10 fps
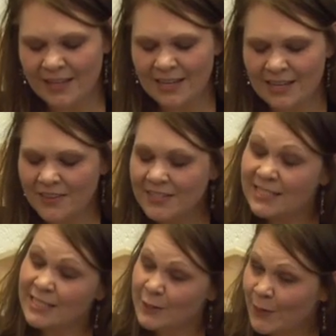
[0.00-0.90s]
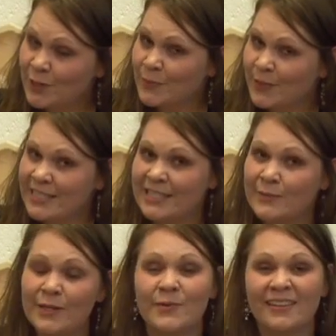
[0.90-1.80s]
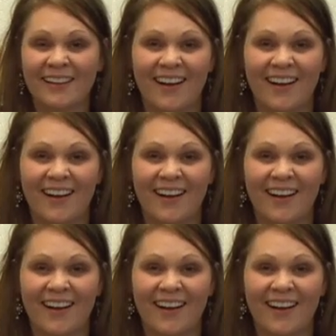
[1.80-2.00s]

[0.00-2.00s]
Now, this is a special place to be with God,